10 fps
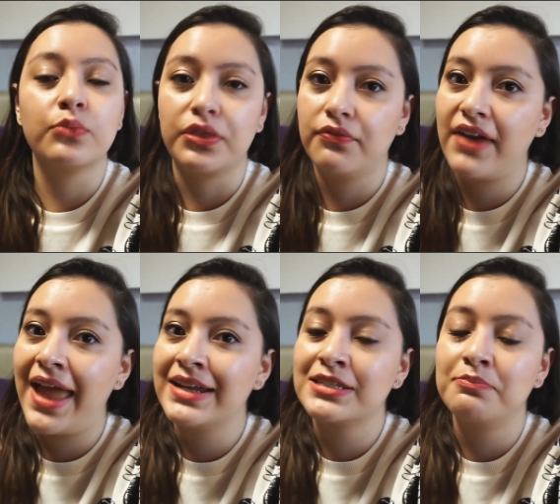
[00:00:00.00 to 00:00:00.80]
with
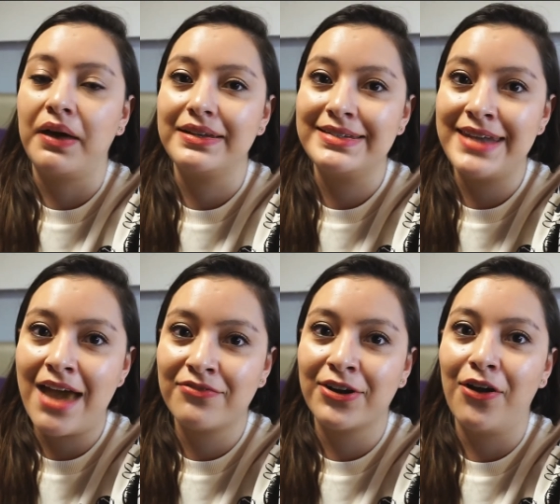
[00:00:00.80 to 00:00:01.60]
friends, but
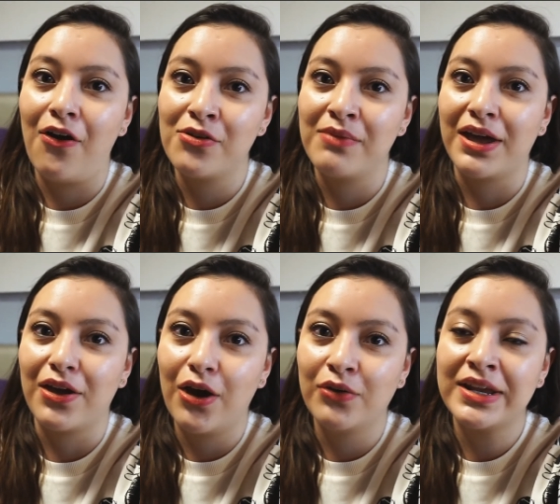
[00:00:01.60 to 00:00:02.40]
never on my
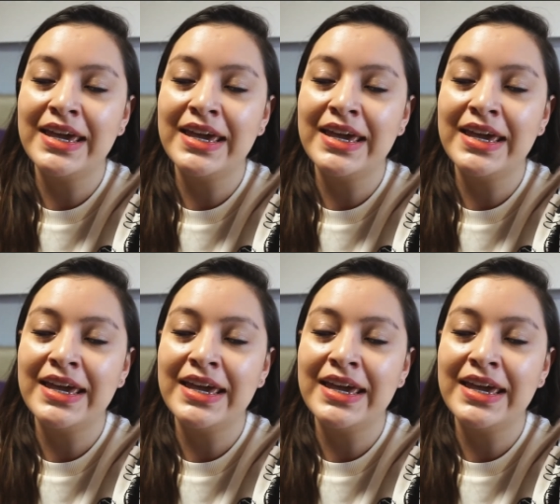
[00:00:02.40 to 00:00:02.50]
own.